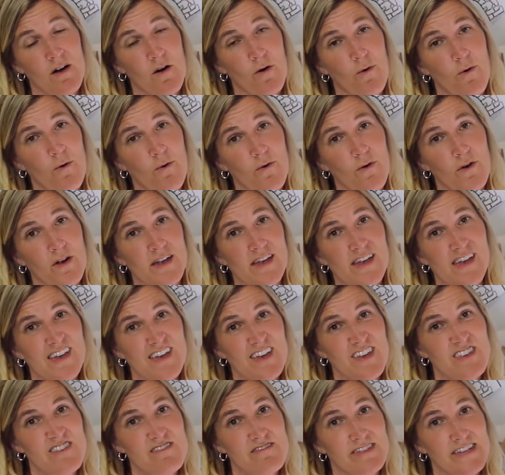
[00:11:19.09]
or
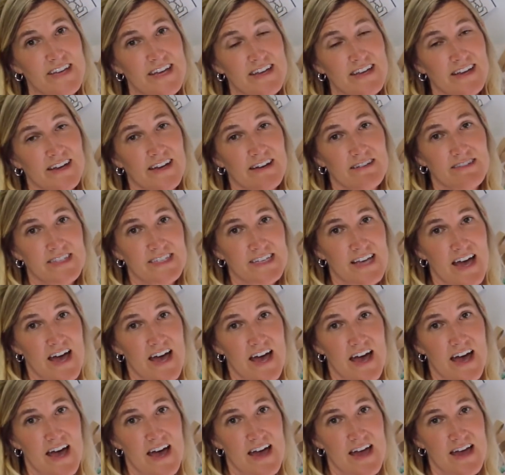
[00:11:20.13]
you take it
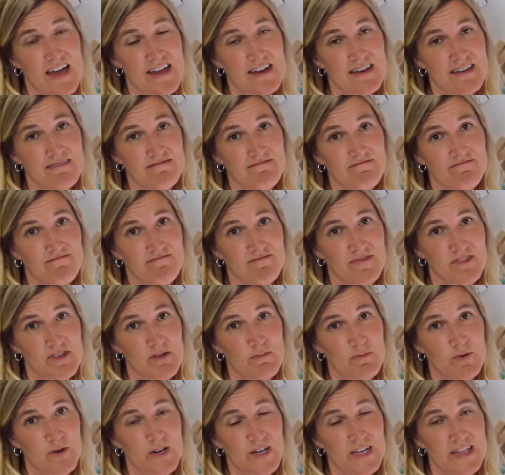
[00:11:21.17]
outside, you
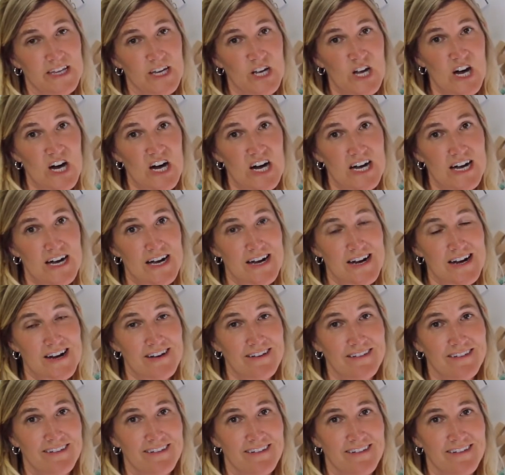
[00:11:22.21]
put it in the car,